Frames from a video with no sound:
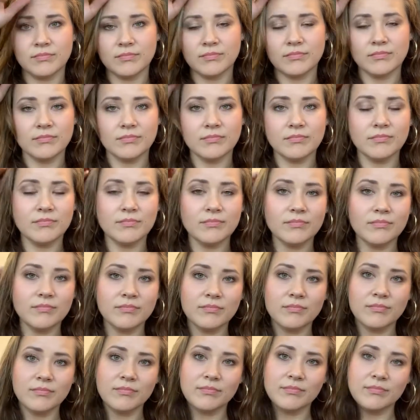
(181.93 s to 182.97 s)

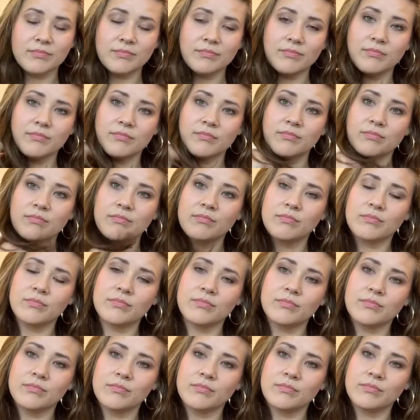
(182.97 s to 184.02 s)

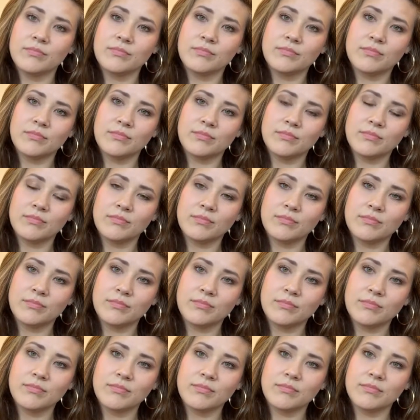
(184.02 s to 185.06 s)

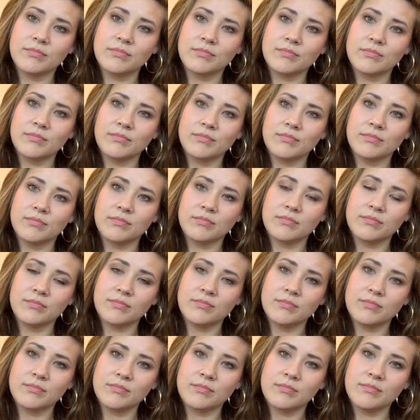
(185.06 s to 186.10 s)

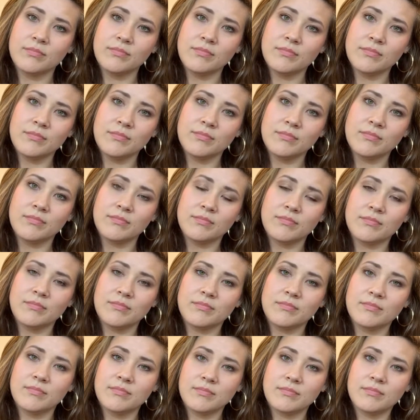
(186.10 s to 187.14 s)

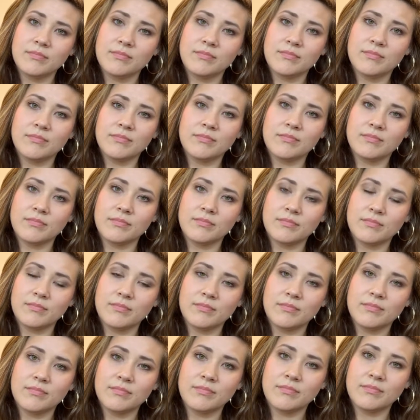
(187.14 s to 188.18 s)

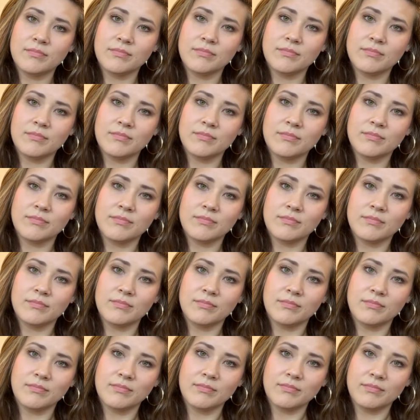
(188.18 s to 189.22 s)

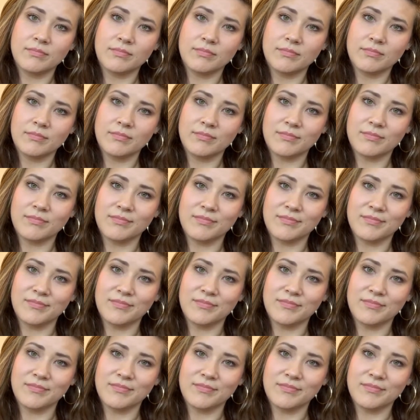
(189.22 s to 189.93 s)
(silent)